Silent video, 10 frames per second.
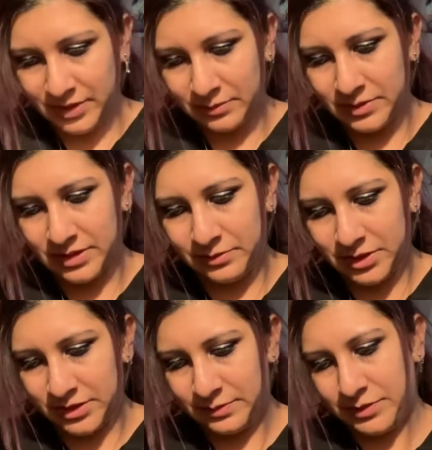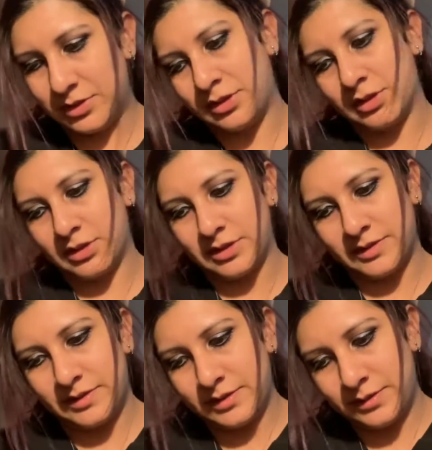but let me just be sure,
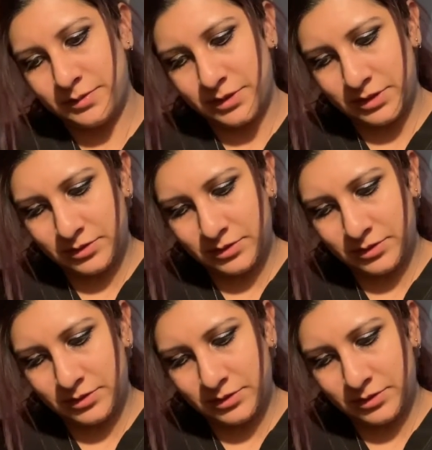because this one,